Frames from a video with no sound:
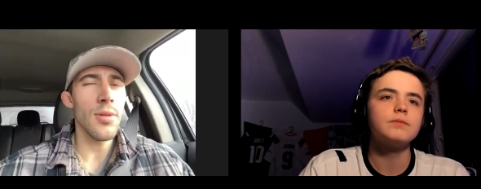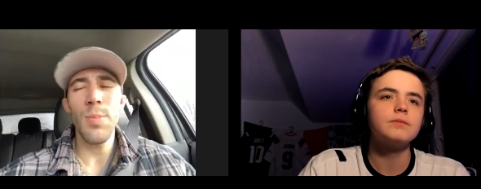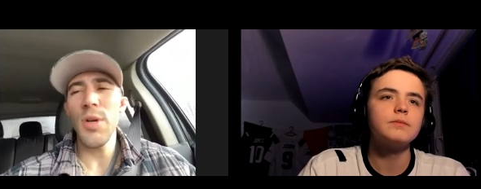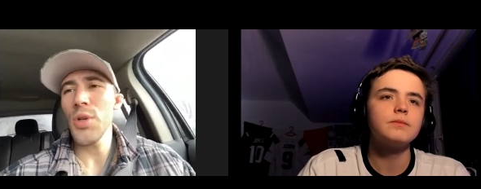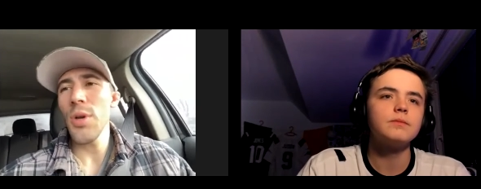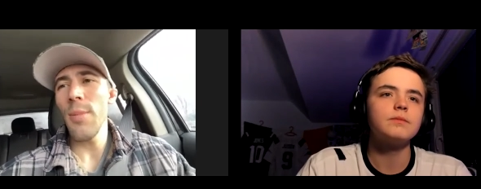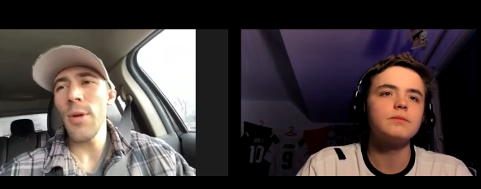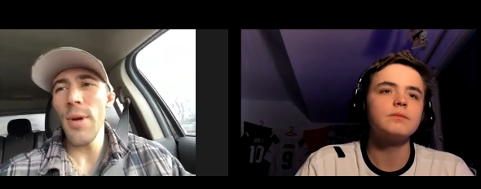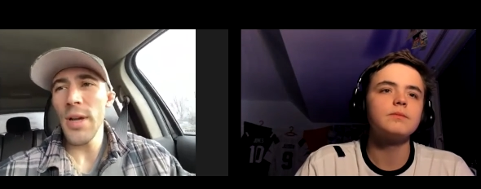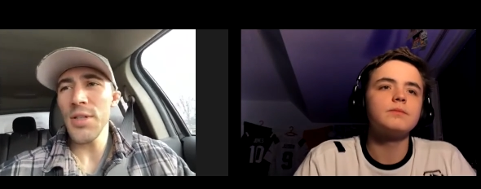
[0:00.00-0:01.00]
Speaker 1: Especially, I'm
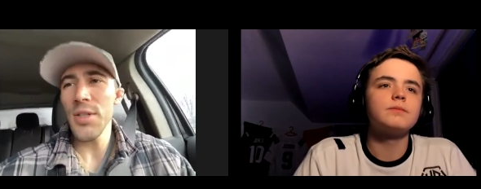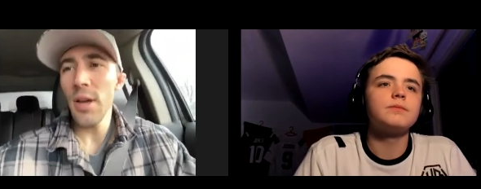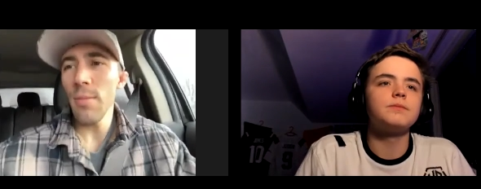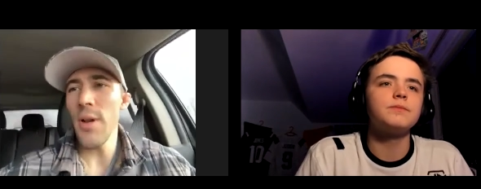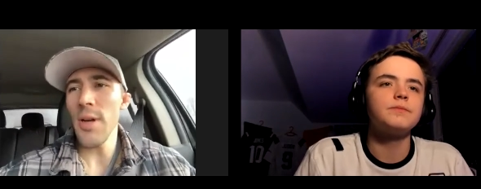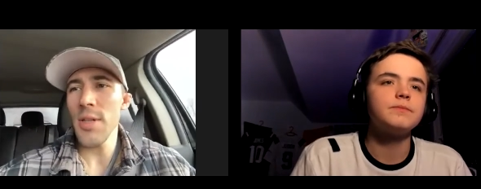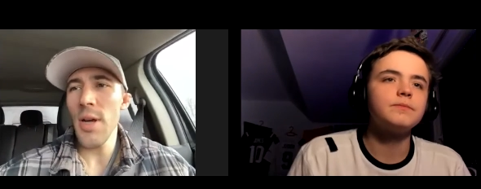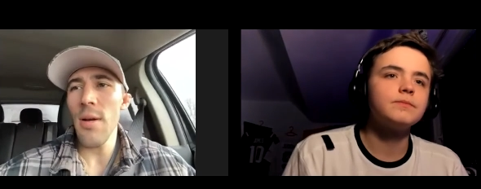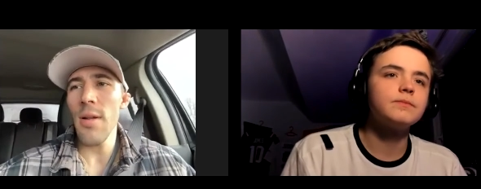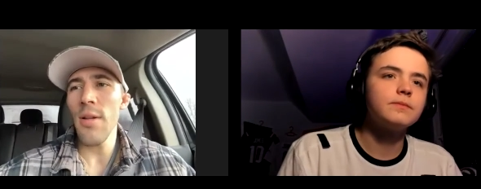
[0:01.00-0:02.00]
gonna make a statement next
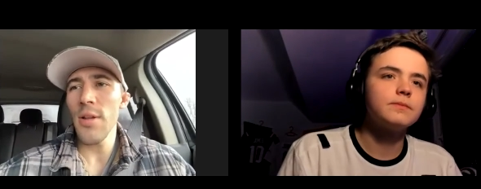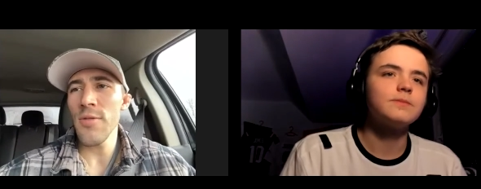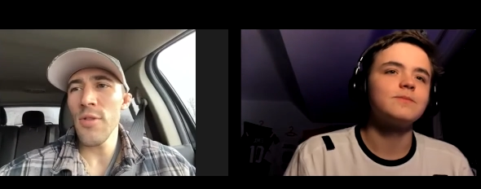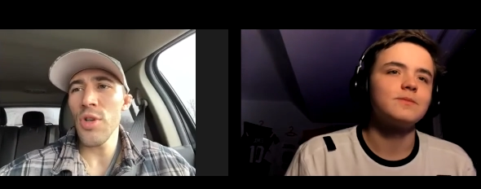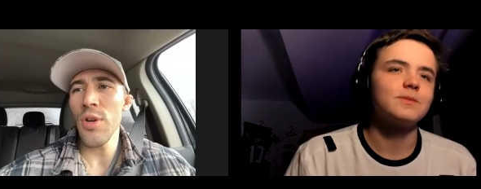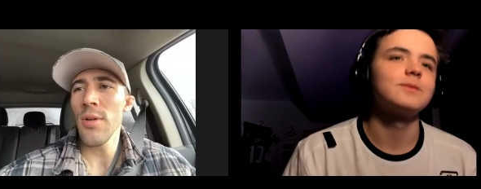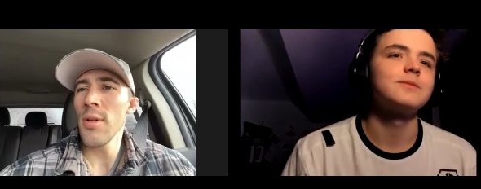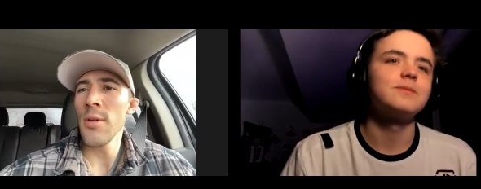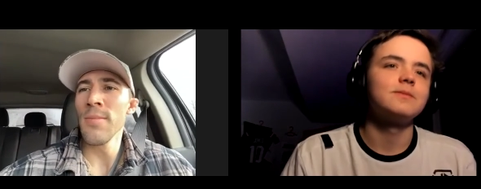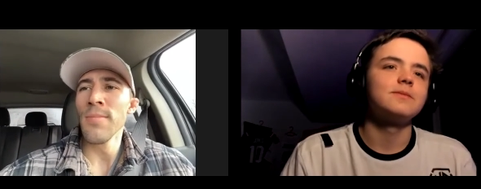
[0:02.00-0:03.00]
Saturday. That's for sure.
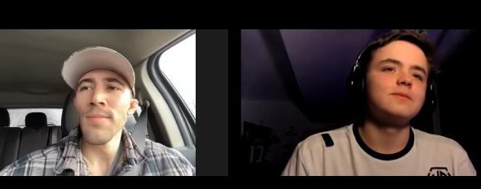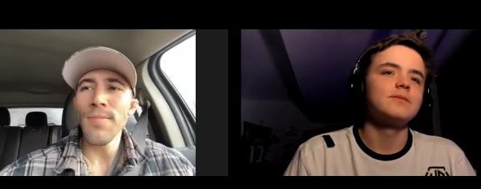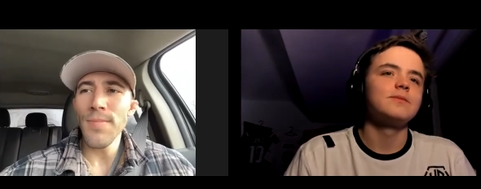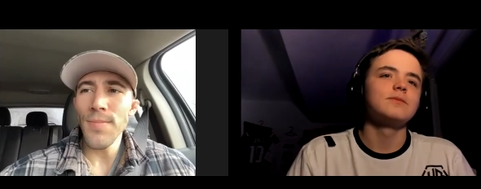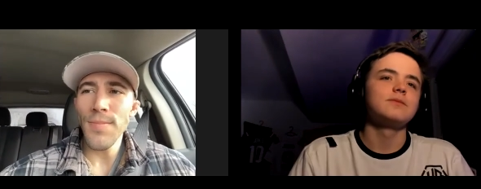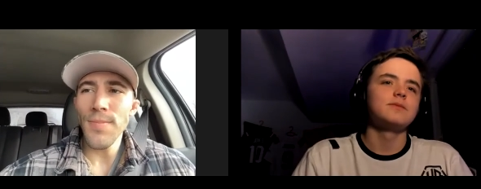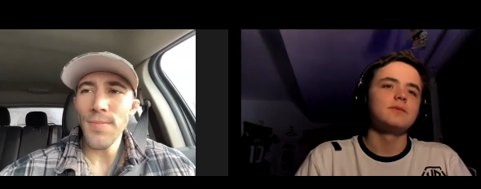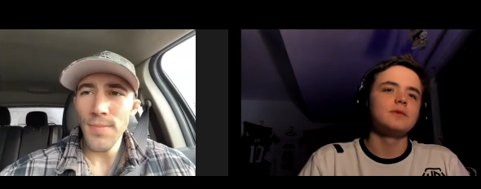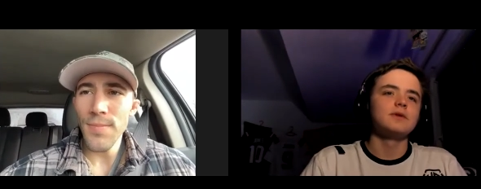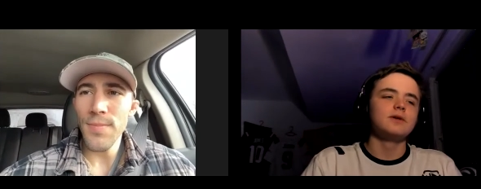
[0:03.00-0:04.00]

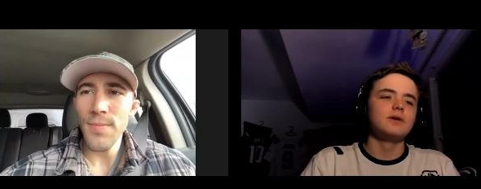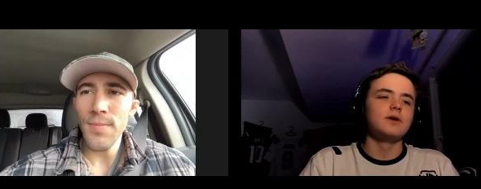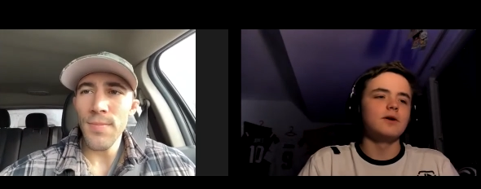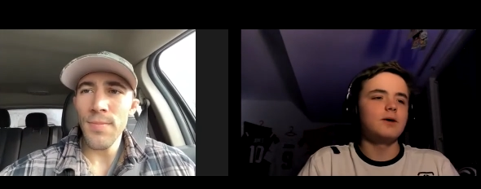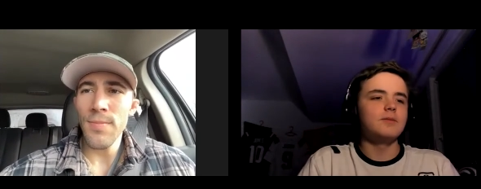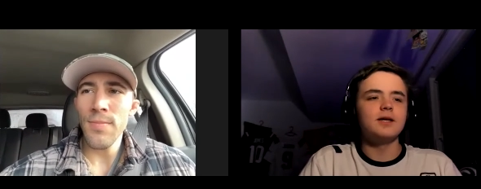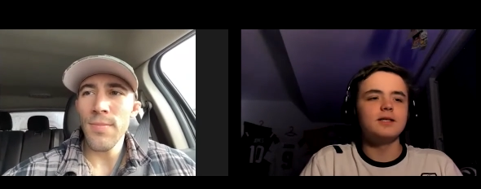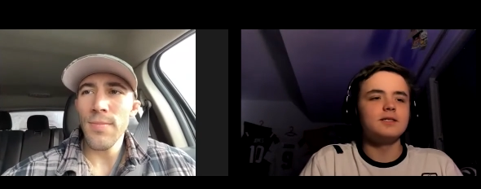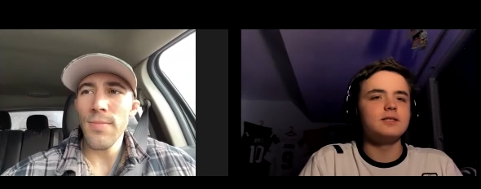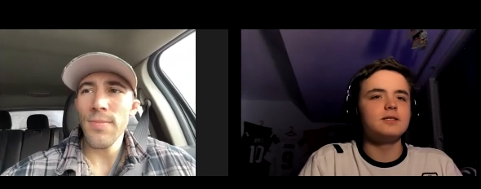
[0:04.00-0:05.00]
Speaker 2: All right, man.
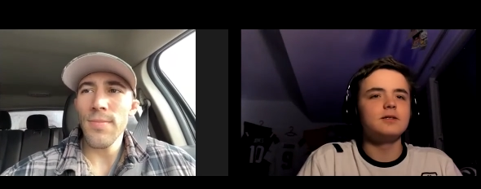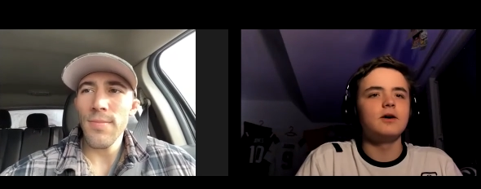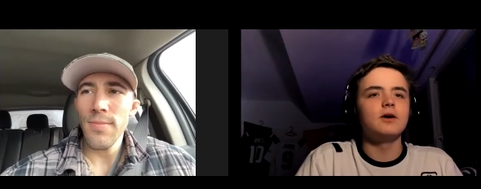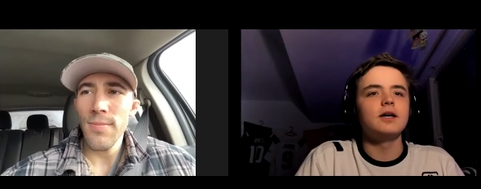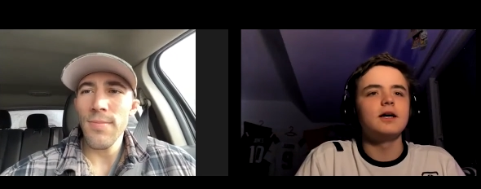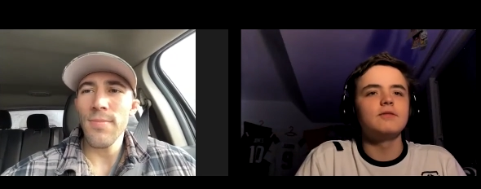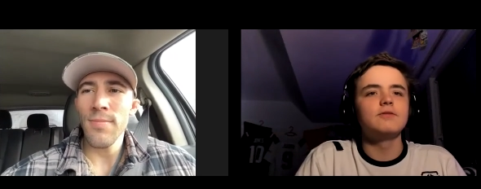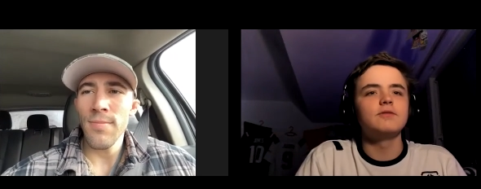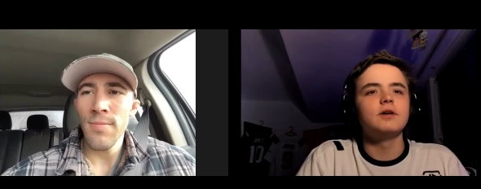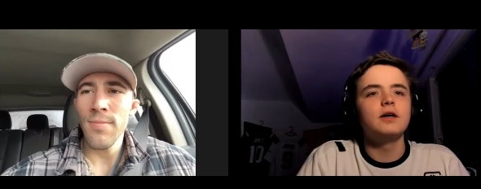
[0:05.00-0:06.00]
That's all I have
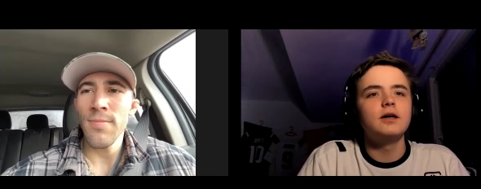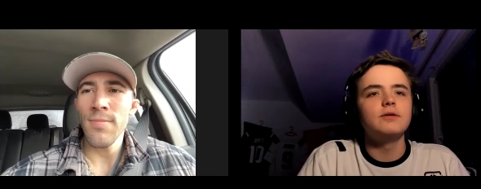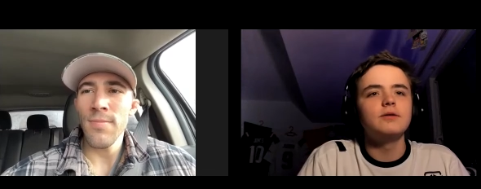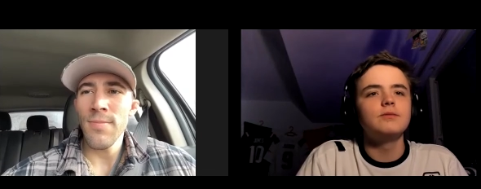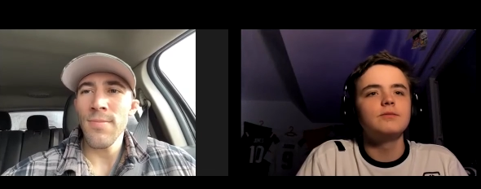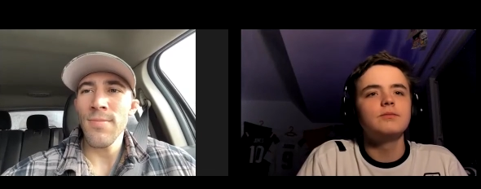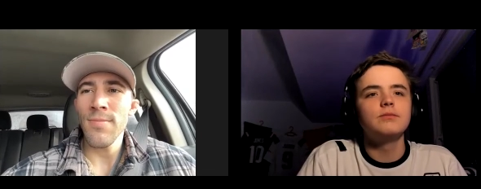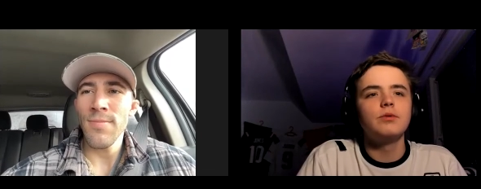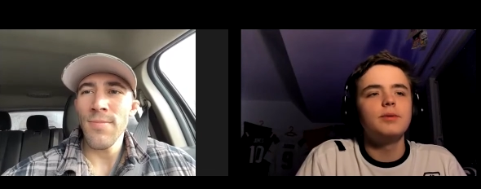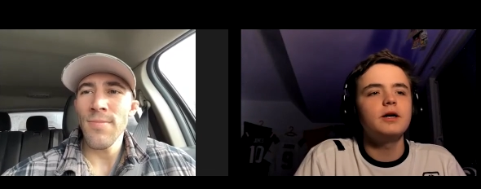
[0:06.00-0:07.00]
uh,
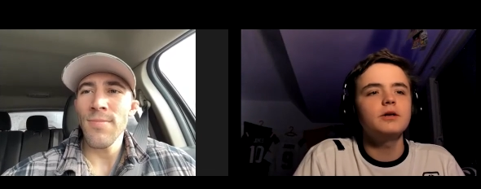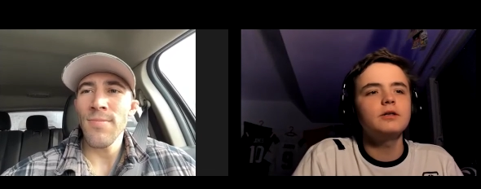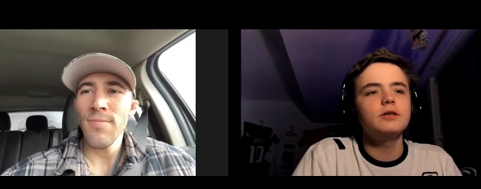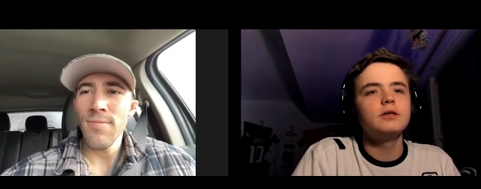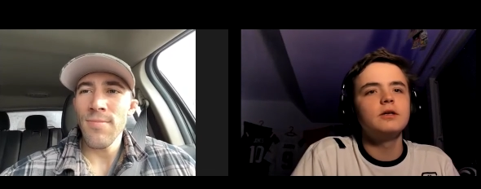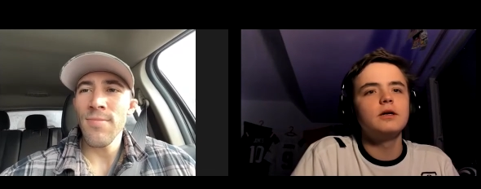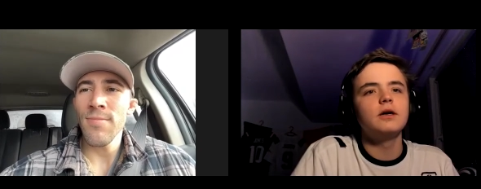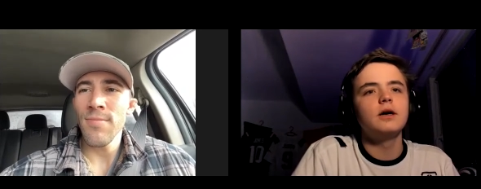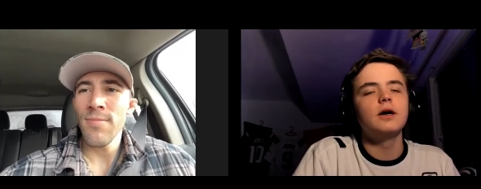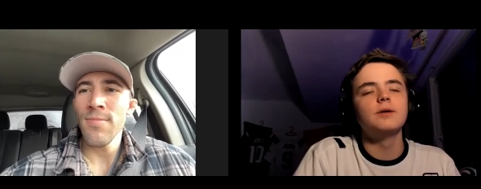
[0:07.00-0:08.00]
prepared.
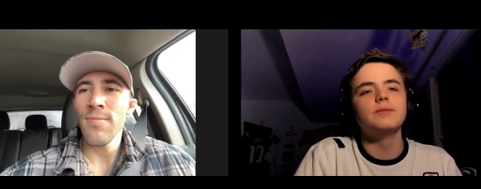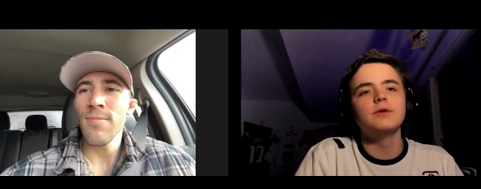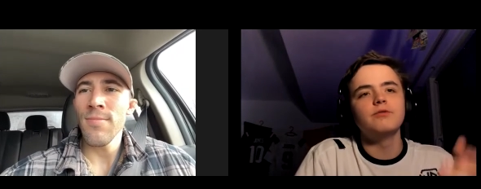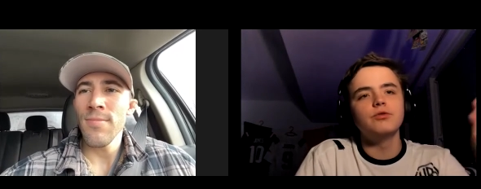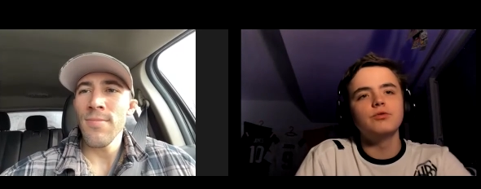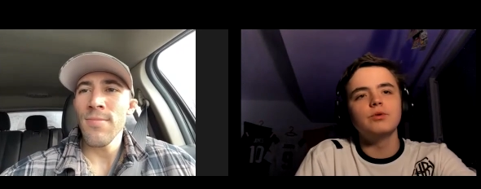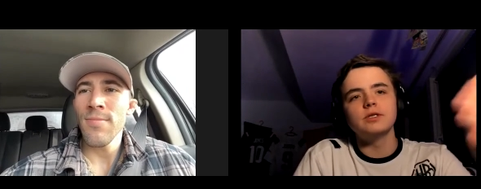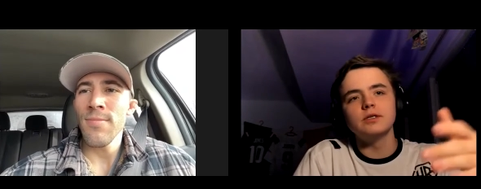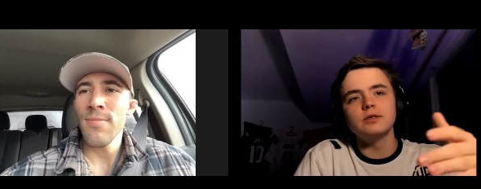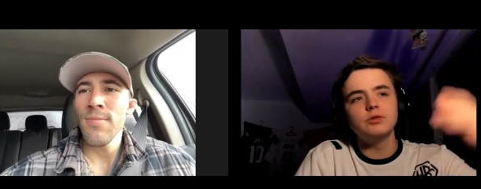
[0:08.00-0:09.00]
Um, if you want
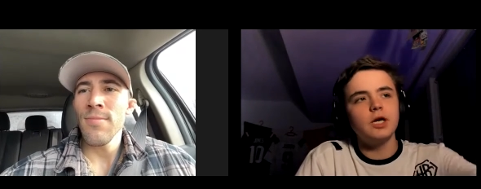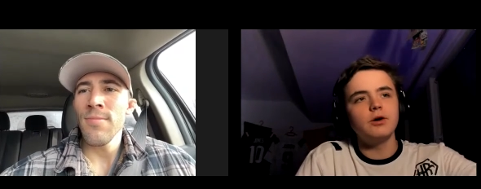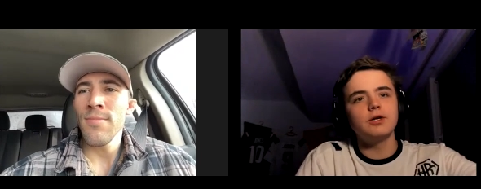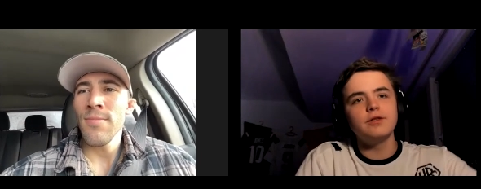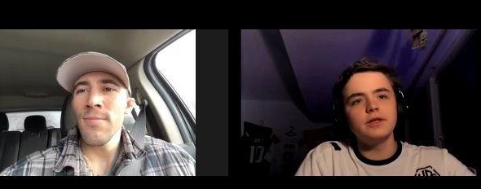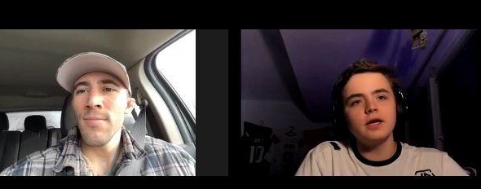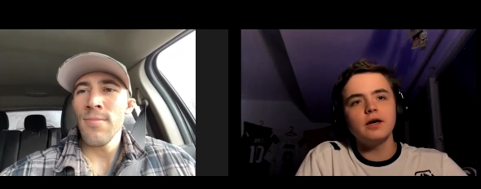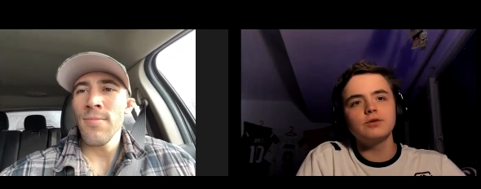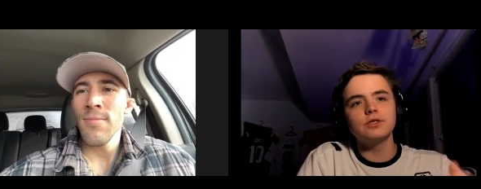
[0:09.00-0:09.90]
to shout anything out,